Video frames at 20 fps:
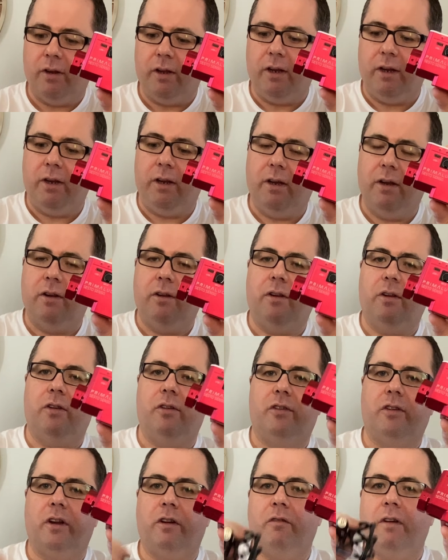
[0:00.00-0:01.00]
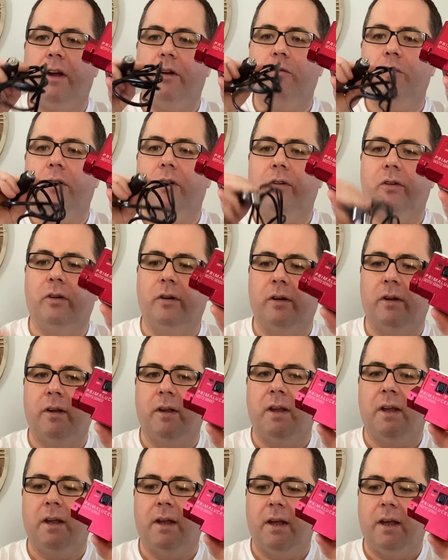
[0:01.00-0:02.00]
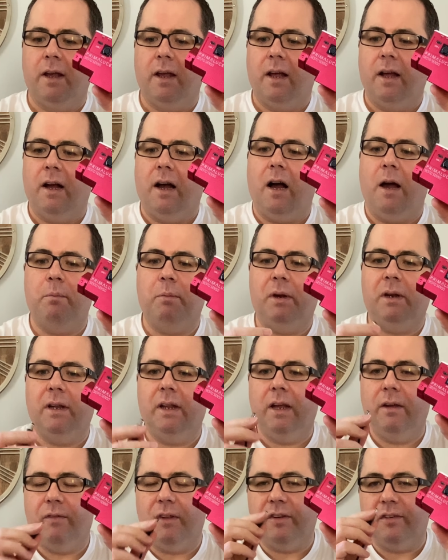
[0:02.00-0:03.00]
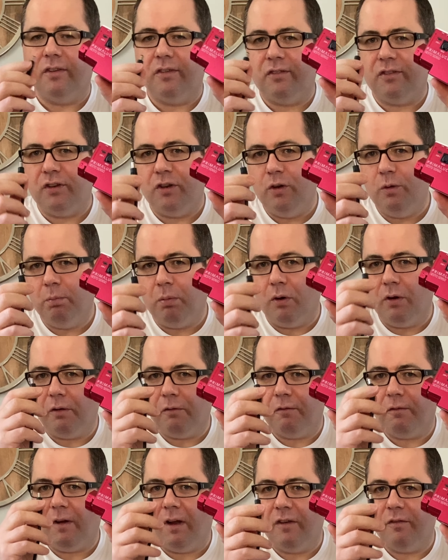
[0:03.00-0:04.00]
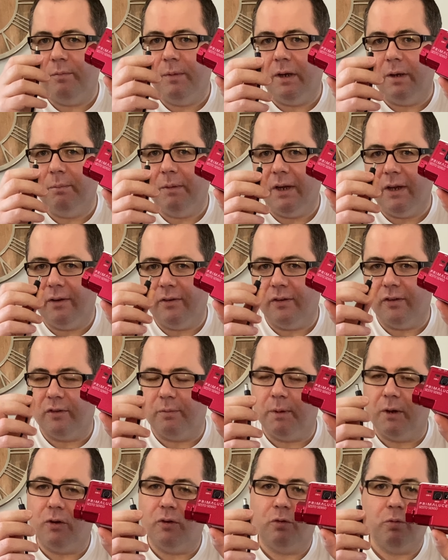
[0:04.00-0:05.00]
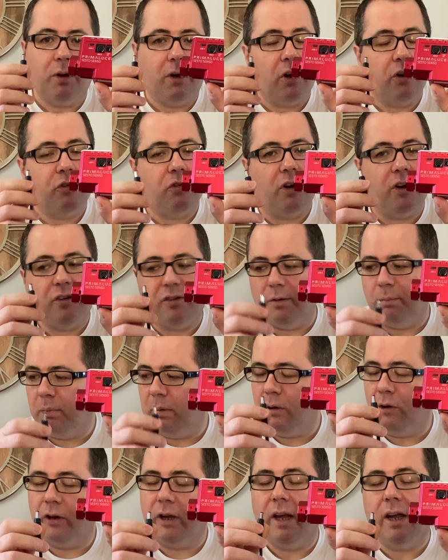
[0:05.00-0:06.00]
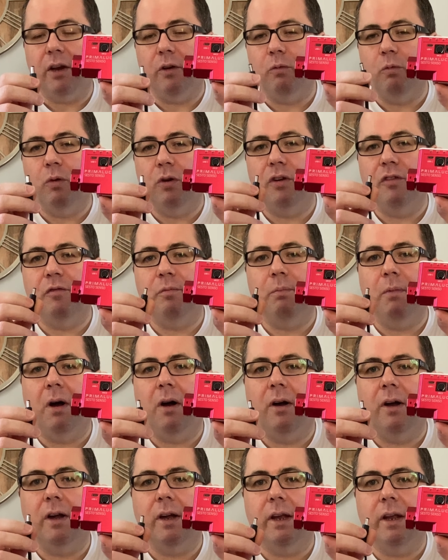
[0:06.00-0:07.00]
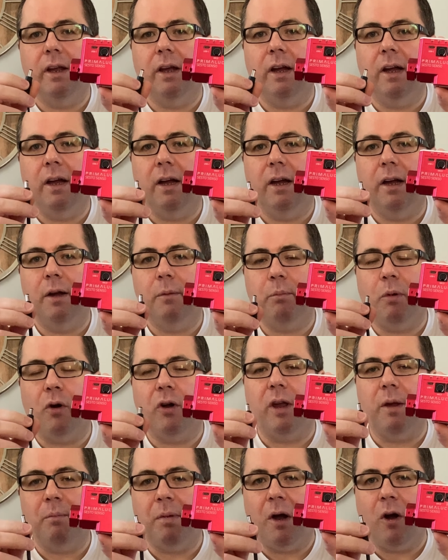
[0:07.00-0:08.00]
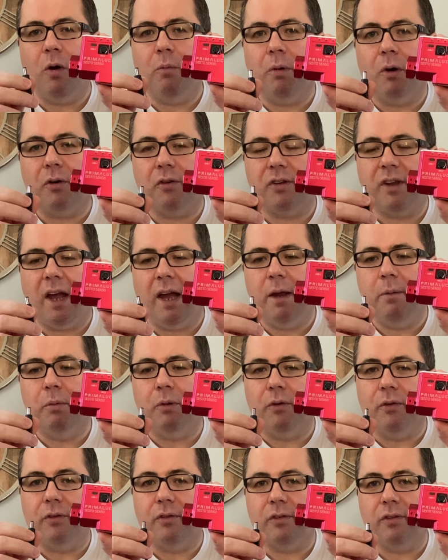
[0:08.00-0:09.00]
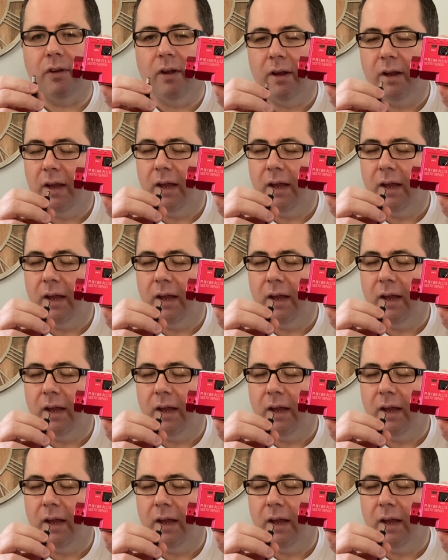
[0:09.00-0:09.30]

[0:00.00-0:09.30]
the cigarette one, I believe this is 2.5 millimeters because when I tried to plug in one of my uh, pocket power box cables